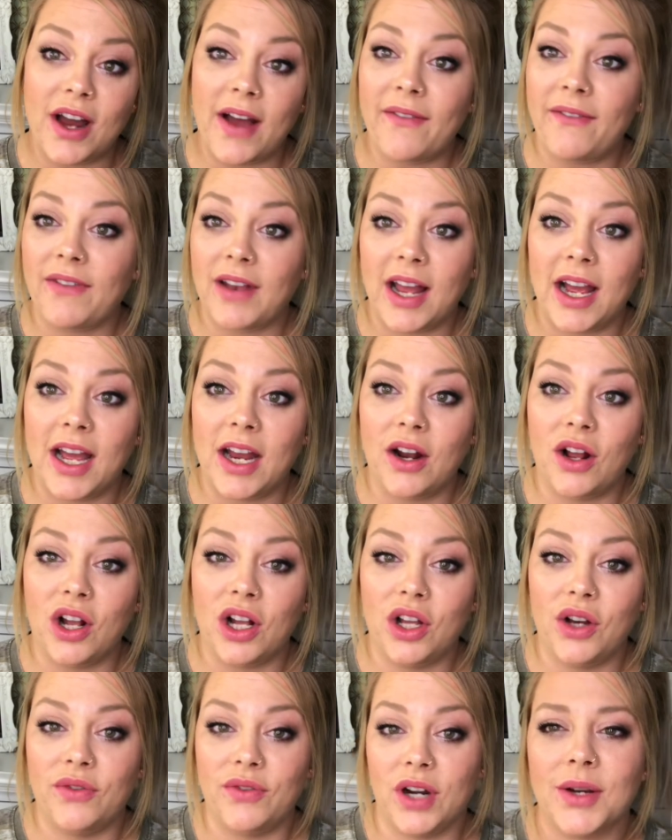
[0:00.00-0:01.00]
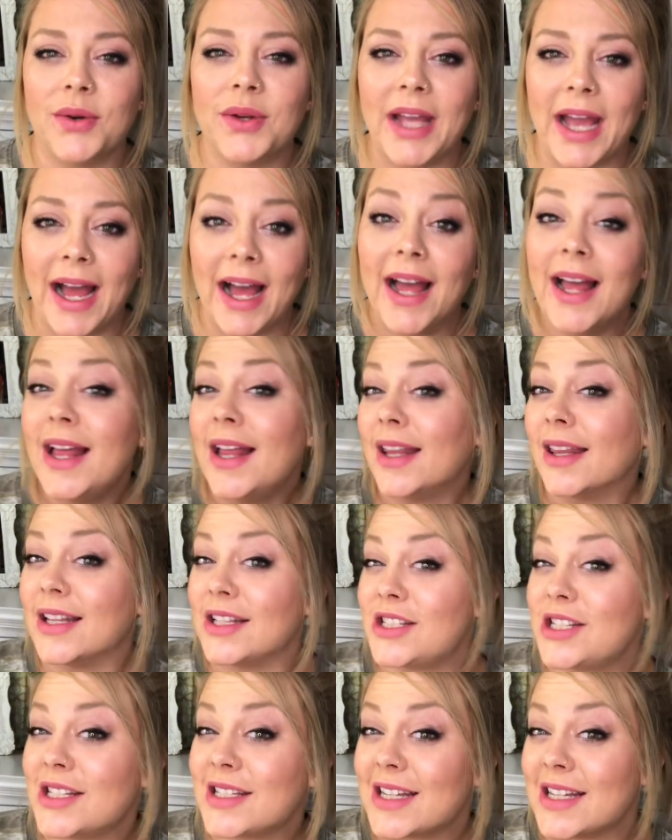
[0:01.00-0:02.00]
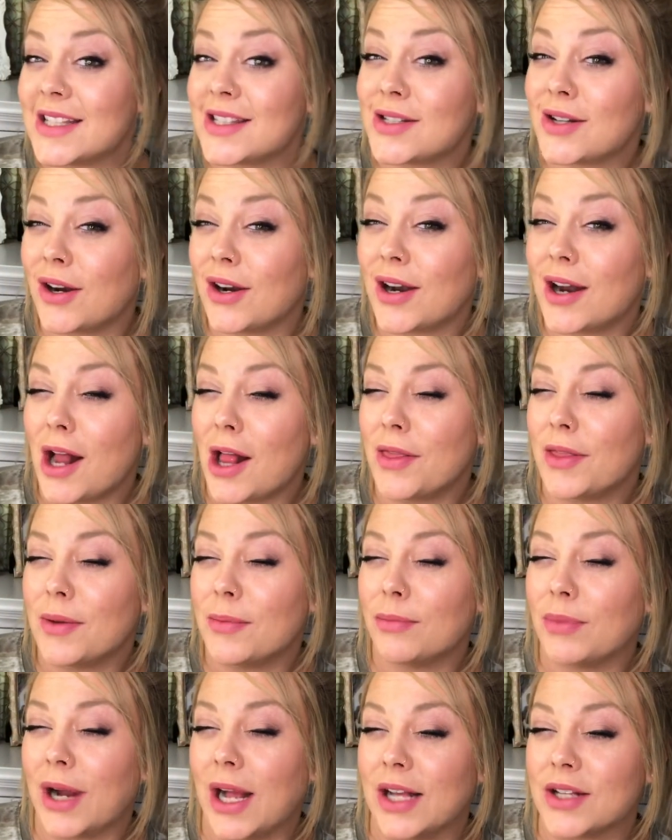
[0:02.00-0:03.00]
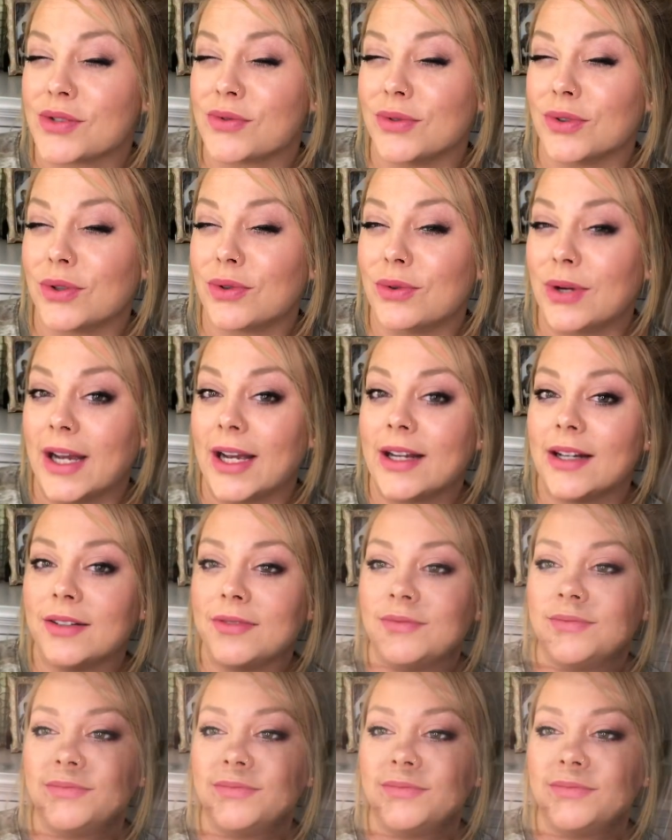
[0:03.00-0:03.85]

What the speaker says: not flying all over. Oh yeah, let's just get started on them brows real quick.